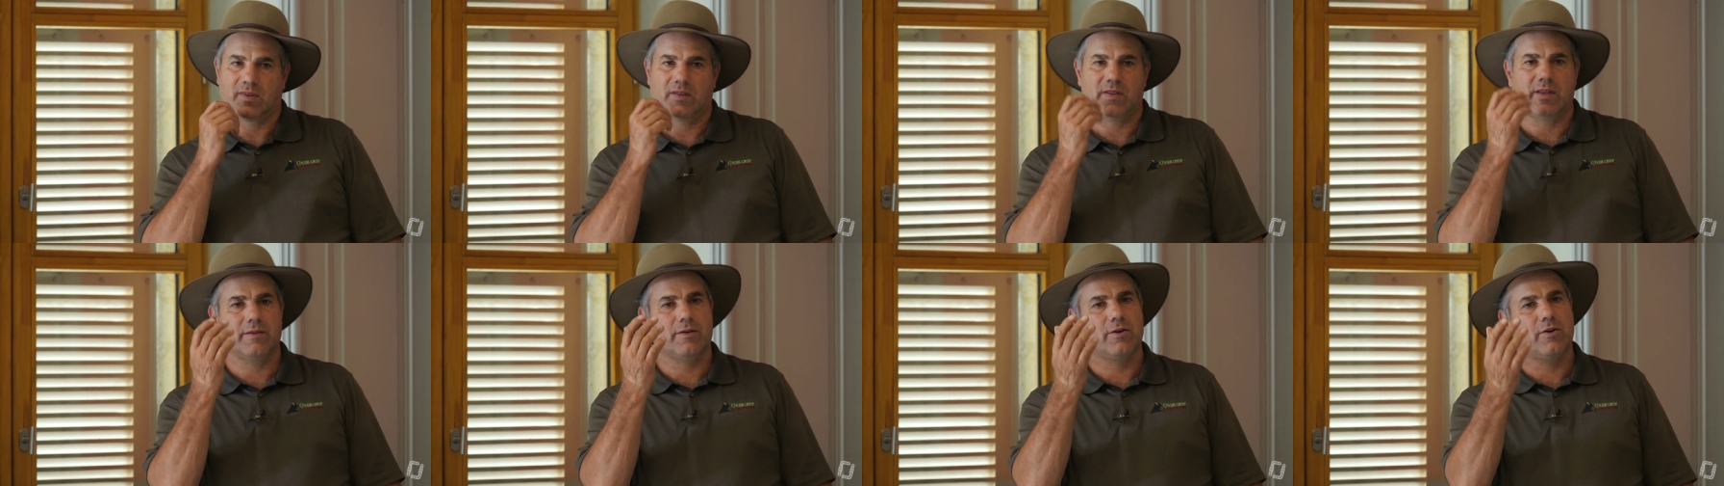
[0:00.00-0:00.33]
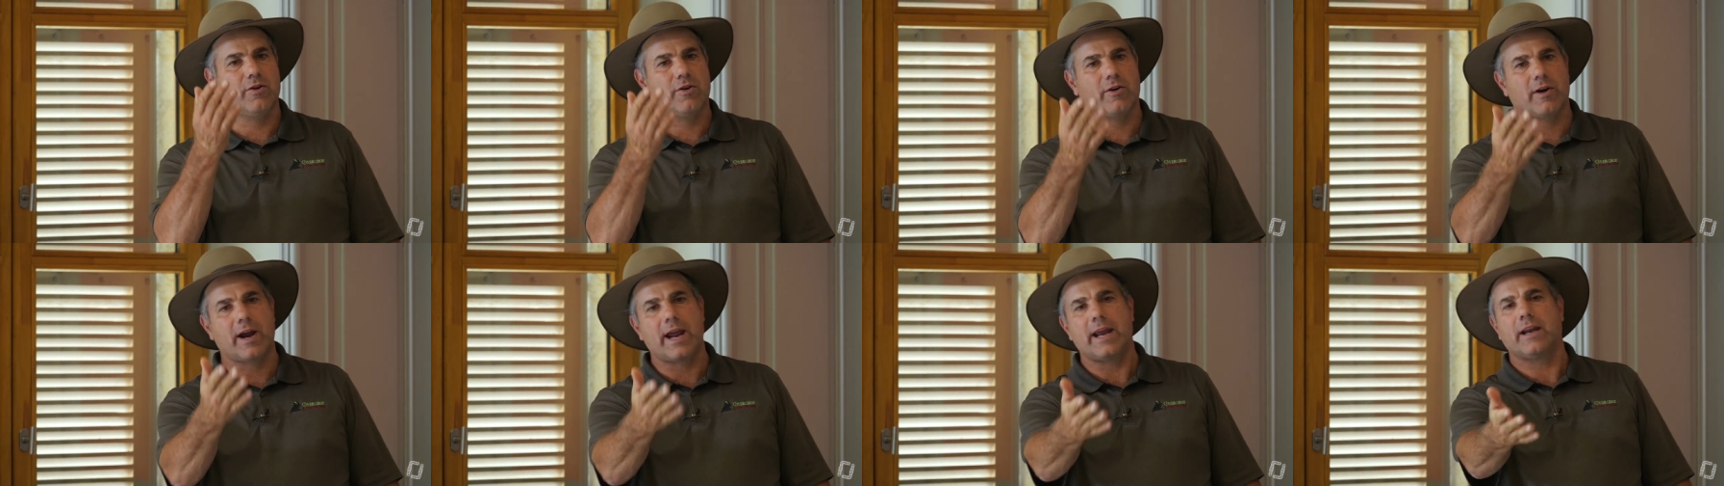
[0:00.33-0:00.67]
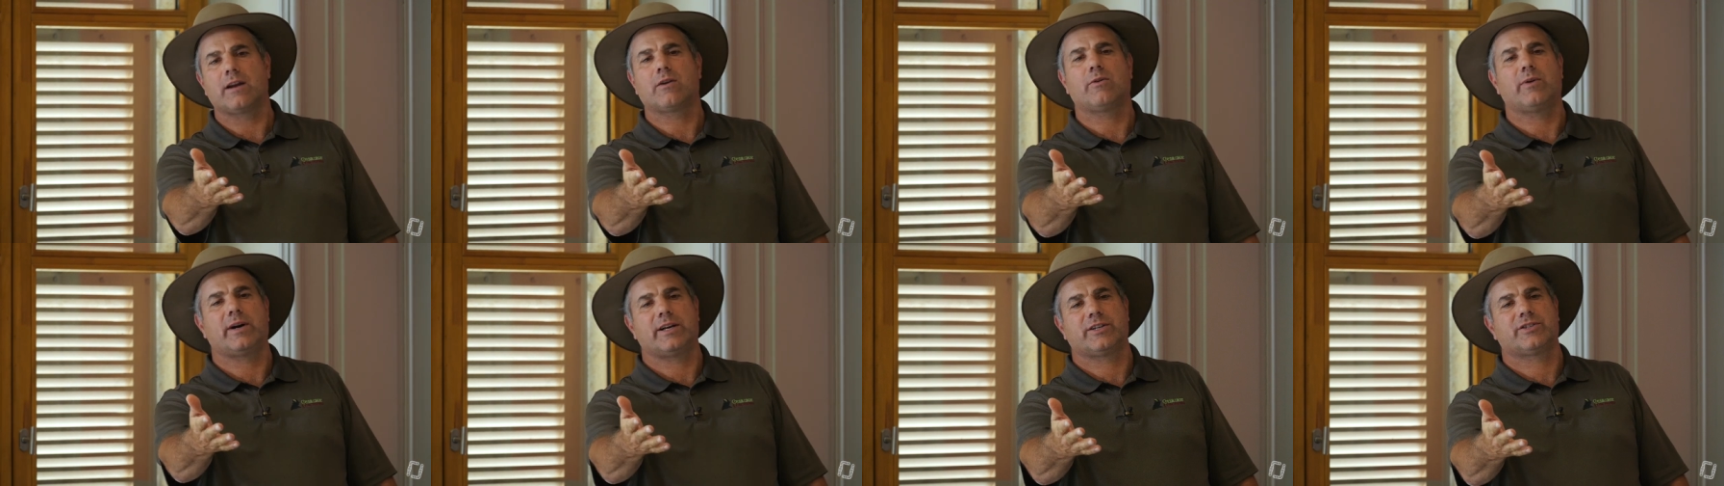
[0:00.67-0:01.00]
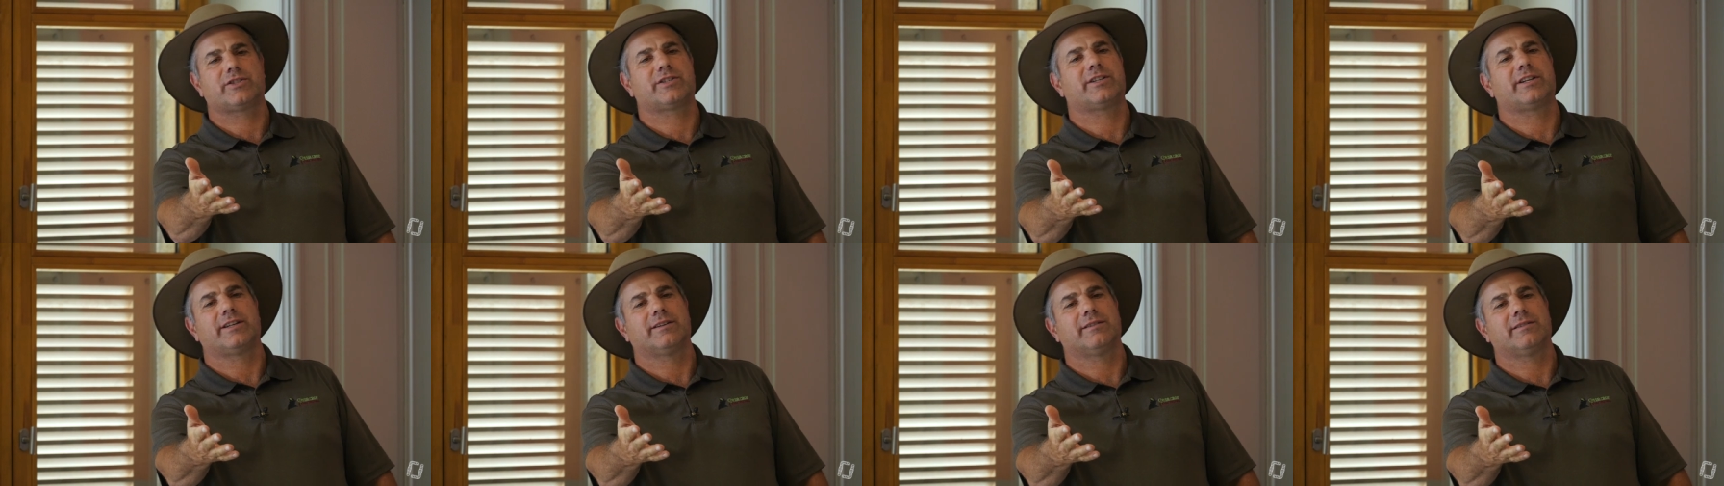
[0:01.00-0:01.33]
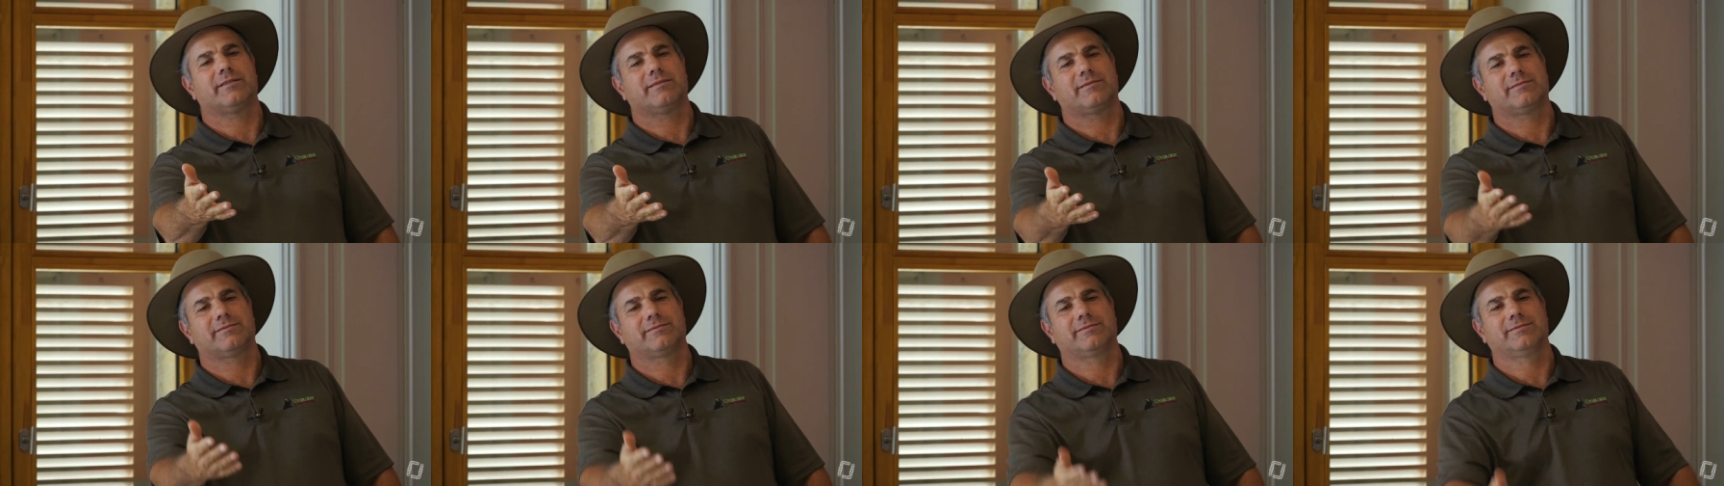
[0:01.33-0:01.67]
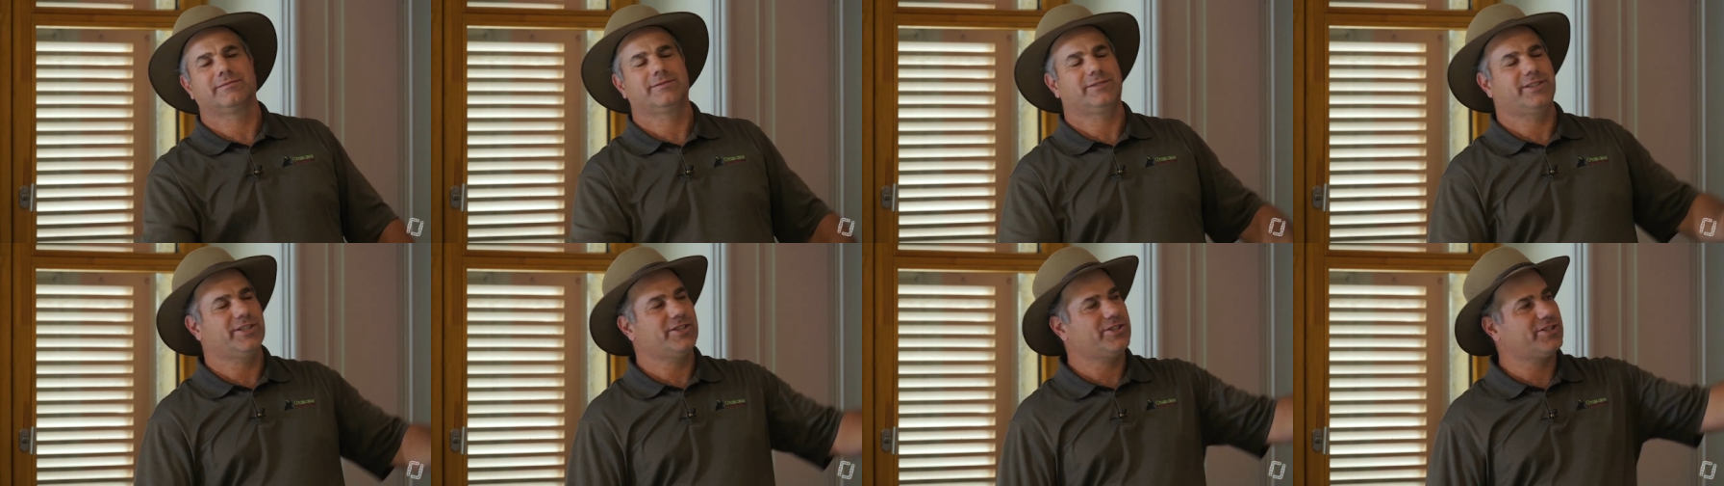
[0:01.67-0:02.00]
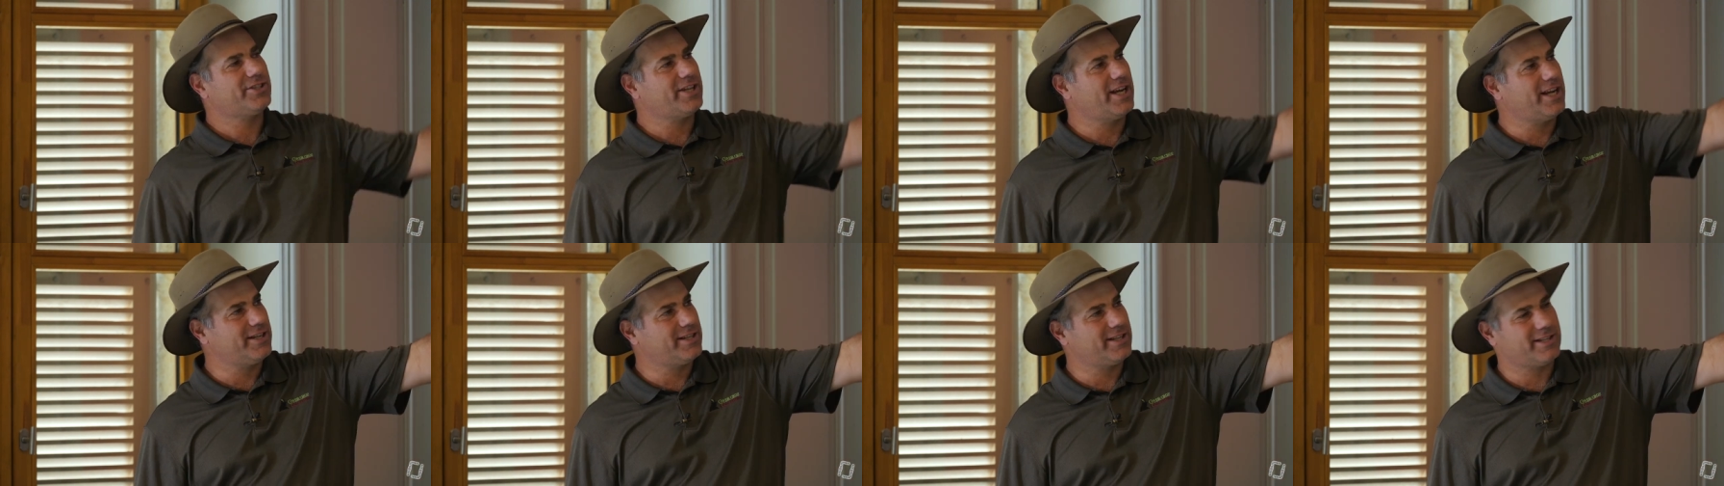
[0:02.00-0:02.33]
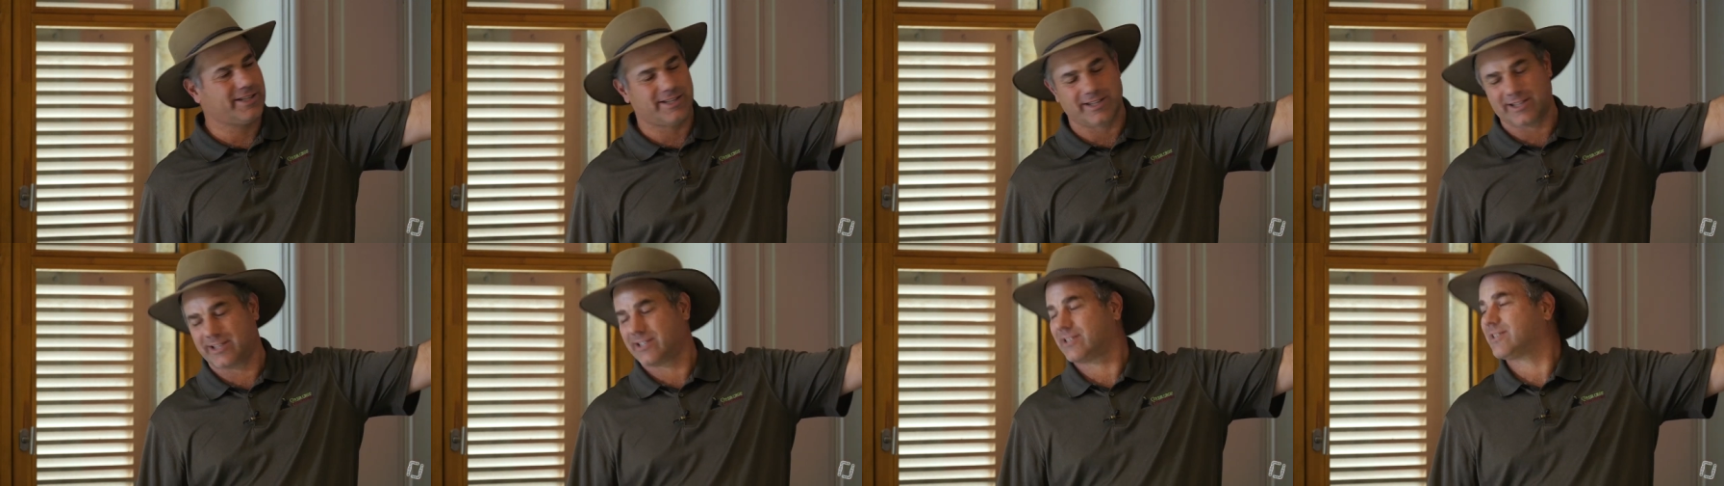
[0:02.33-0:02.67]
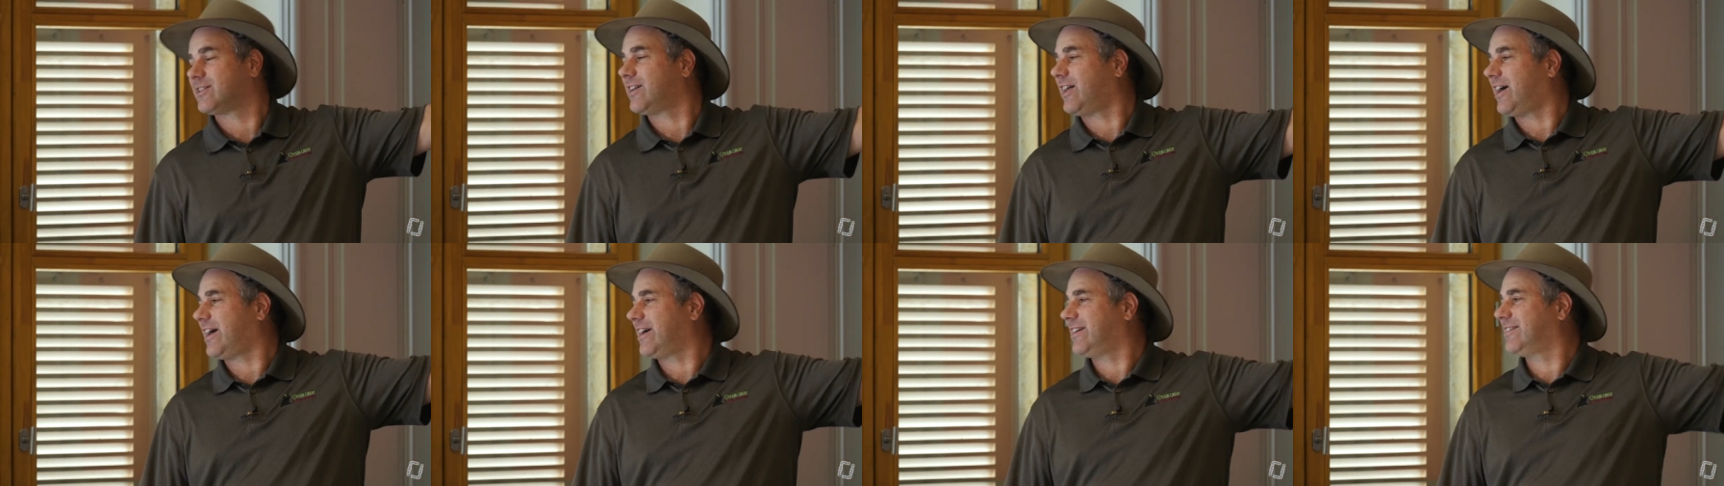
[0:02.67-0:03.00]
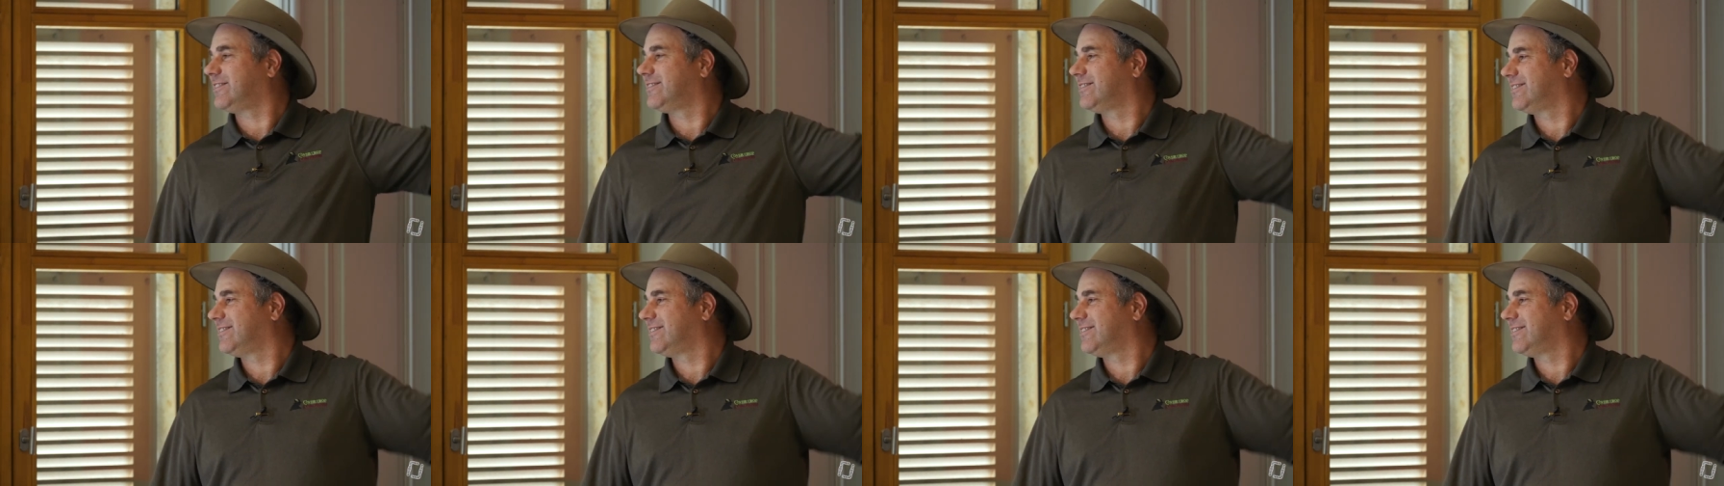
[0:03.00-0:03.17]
A great question. Just changing to the slide.